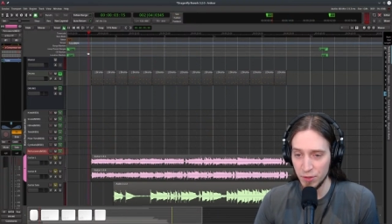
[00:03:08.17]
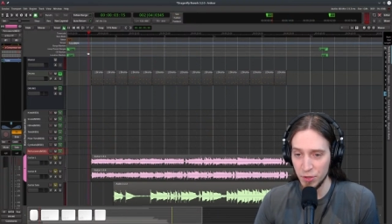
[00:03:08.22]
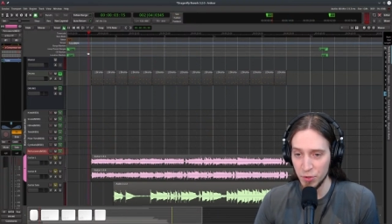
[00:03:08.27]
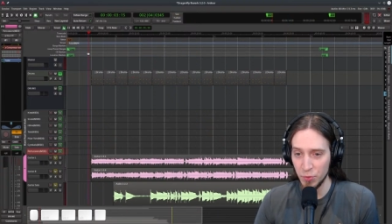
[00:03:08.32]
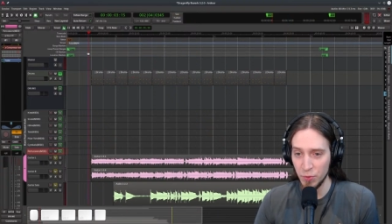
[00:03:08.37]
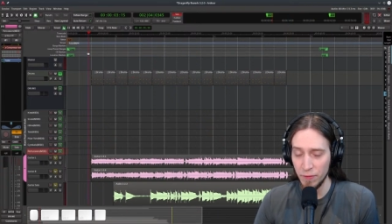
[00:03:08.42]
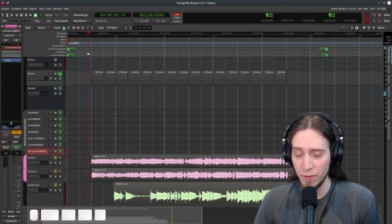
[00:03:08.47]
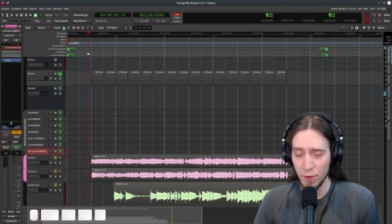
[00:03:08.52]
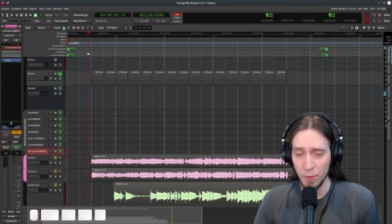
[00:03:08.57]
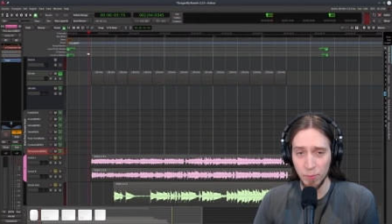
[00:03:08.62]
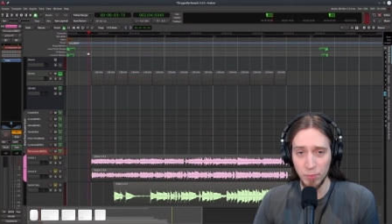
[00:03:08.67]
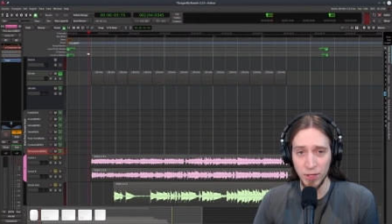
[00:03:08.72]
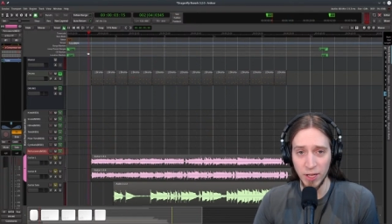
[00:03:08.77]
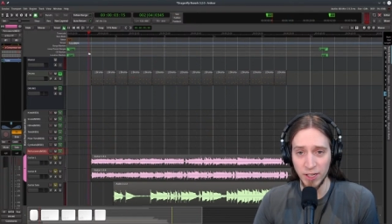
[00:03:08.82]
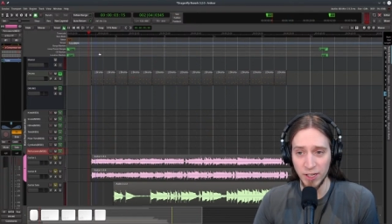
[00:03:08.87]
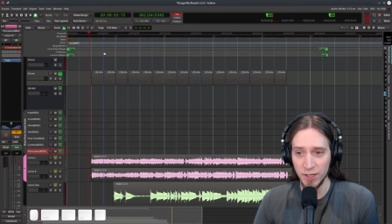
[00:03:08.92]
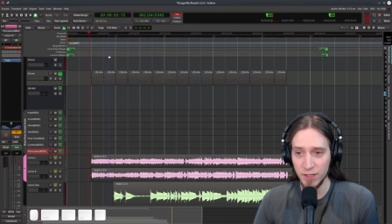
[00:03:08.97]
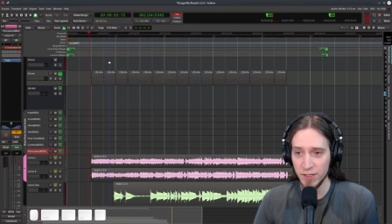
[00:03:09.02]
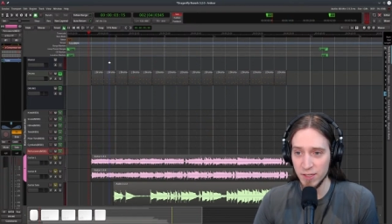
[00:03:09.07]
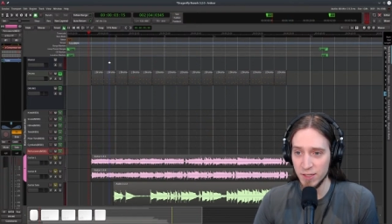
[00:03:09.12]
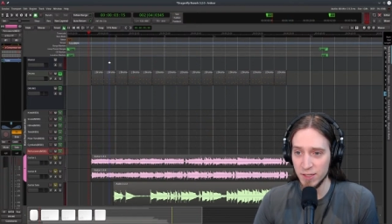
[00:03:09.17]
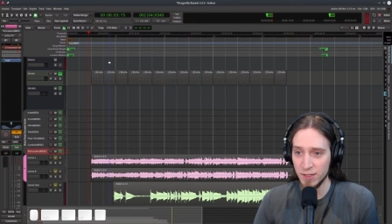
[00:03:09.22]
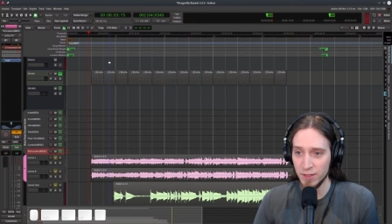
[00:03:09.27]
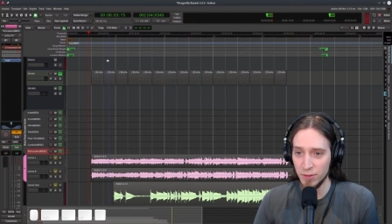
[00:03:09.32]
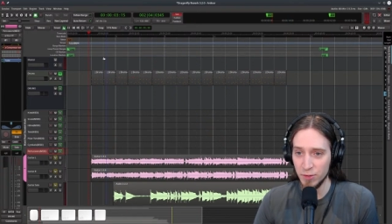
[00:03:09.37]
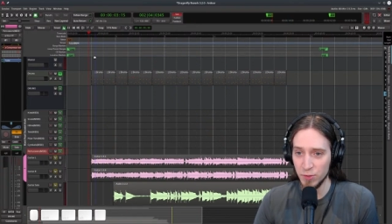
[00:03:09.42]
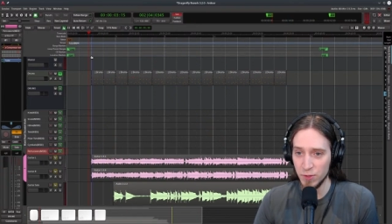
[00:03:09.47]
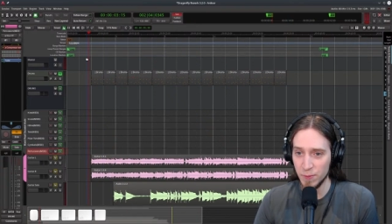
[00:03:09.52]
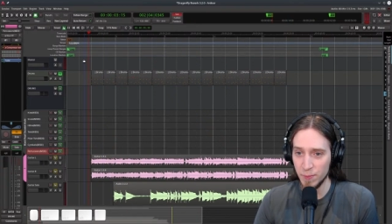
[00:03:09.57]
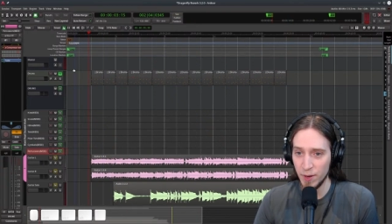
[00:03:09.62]
new reverb plugins
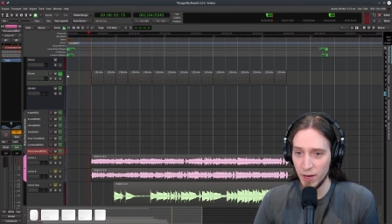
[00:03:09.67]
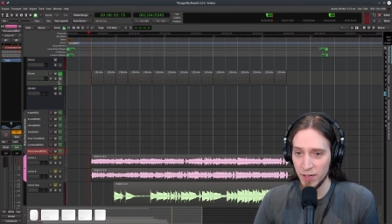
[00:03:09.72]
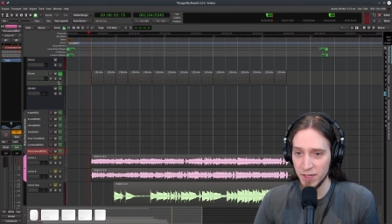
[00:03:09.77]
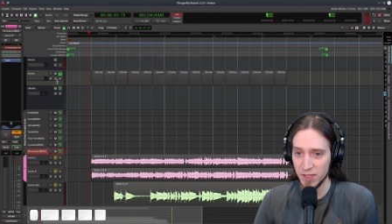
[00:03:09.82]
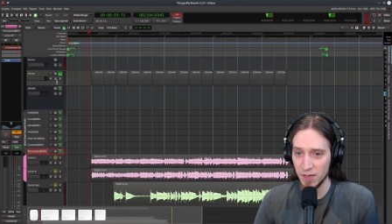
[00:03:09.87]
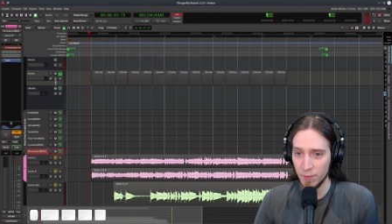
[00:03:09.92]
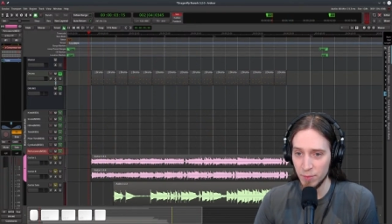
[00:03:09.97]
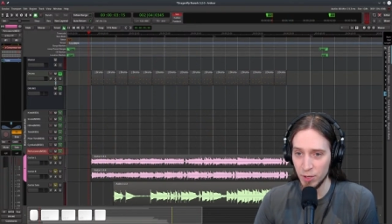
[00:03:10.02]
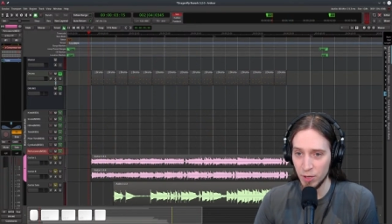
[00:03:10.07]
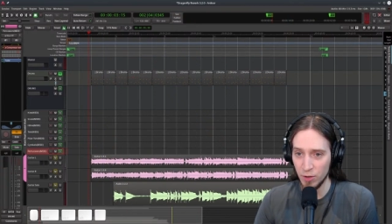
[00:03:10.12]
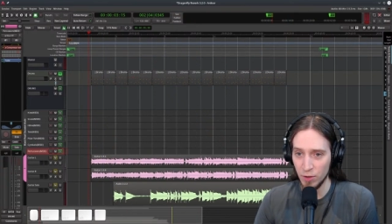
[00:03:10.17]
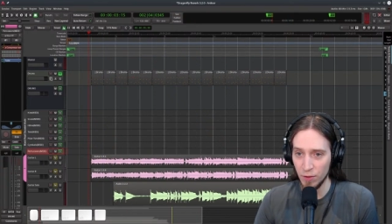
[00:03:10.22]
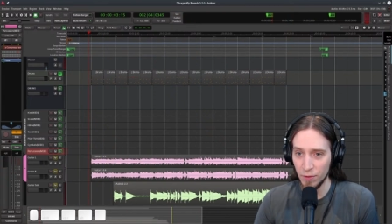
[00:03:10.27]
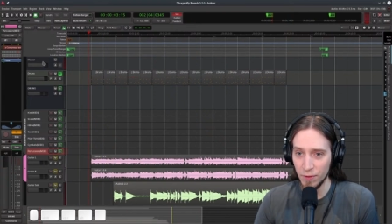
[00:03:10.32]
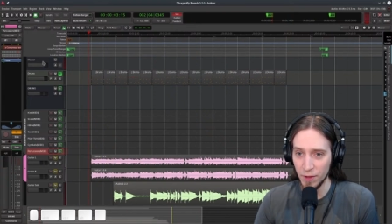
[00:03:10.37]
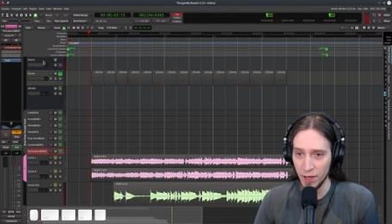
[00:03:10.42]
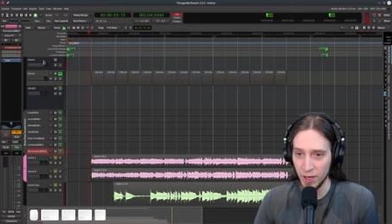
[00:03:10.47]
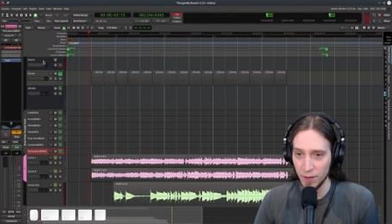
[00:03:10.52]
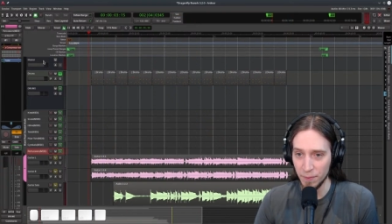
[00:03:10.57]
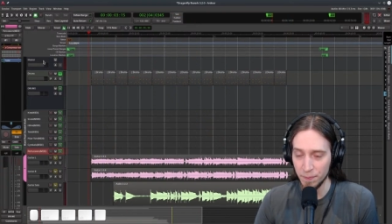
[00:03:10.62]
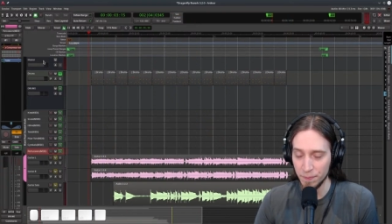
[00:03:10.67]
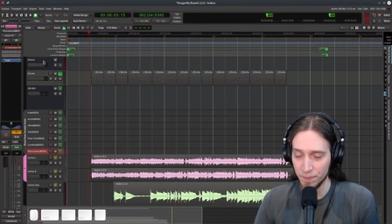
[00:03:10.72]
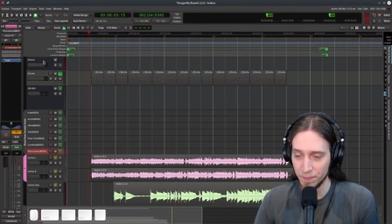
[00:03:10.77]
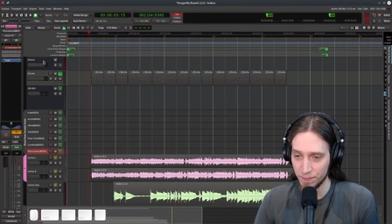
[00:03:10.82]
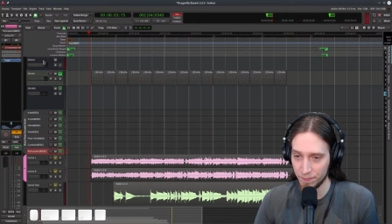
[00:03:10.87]
to spice up the whole thing.